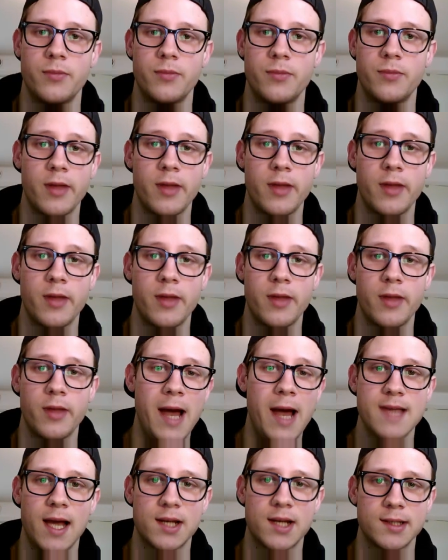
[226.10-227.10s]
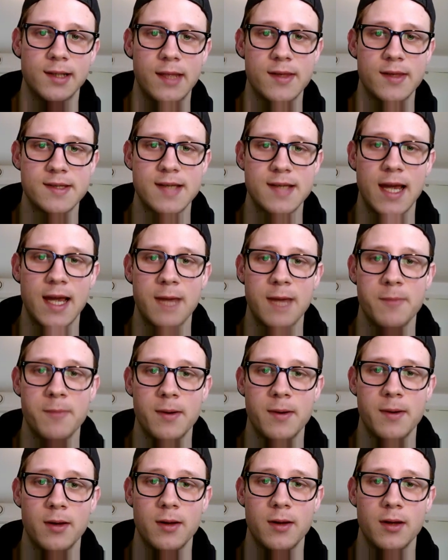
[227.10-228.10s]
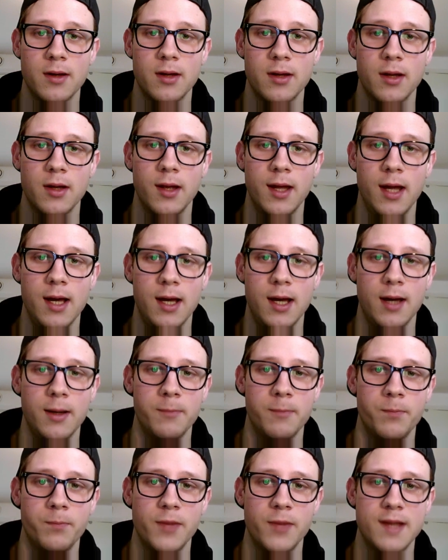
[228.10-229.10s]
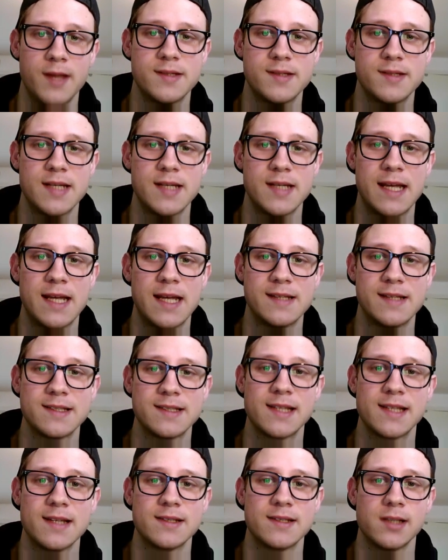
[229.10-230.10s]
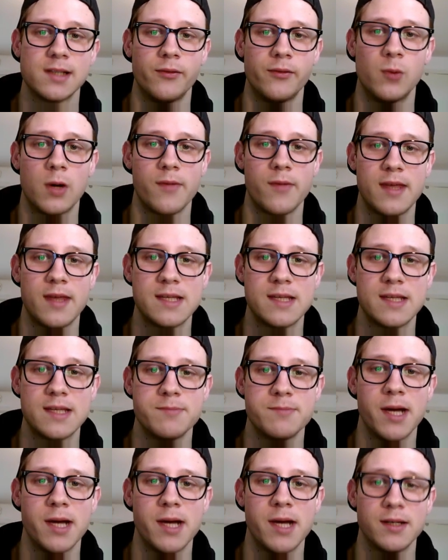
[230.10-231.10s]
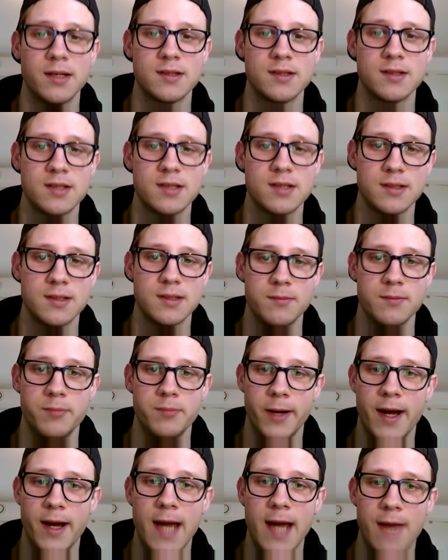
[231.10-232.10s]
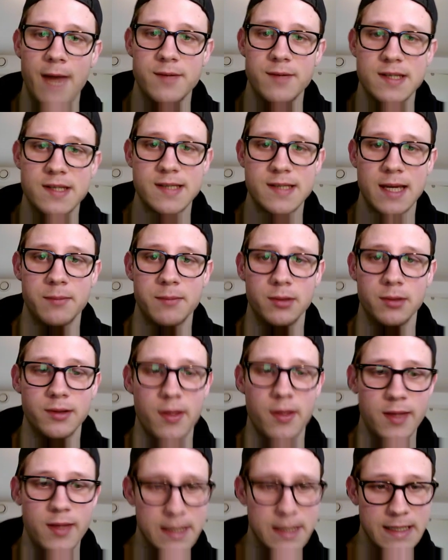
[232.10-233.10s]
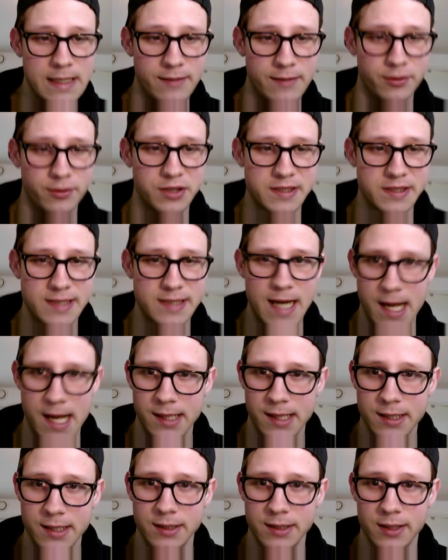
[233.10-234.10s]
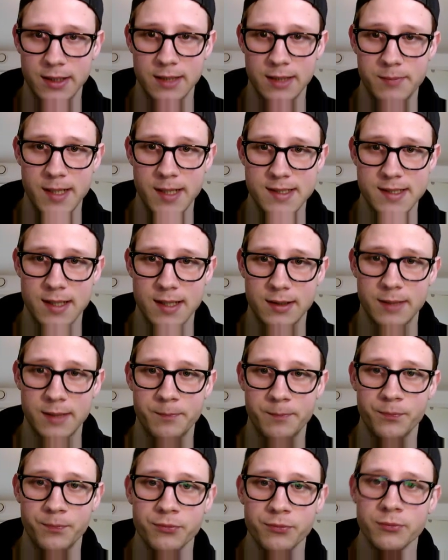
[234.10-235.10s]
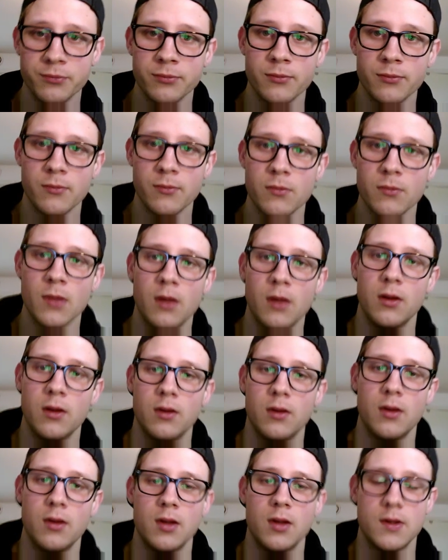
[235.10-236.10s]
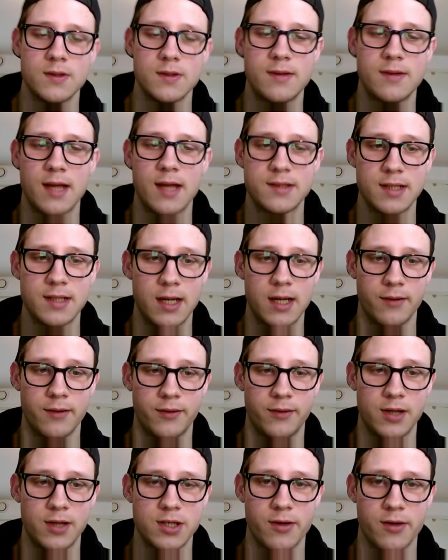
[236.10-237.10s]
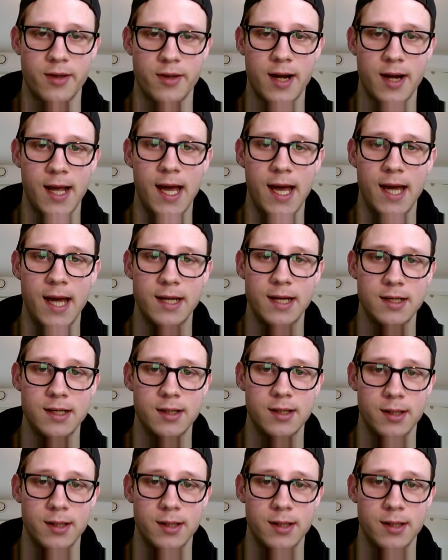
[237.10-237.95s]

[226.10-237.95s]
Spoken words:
this one, is actually the same. It's an instance of one of these buttons, but I have disabled the default styling on it, basically. So that's another feature that I added.